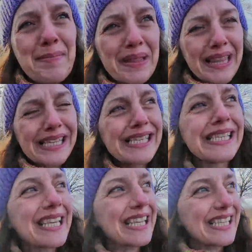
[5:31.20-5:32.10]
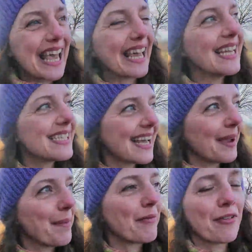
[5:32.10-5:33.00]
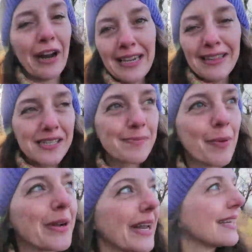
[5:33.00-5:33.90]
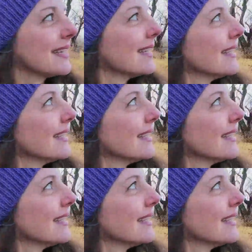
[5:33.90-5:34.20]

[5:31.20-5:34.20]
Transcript: But this is like the second time I've cried this morning.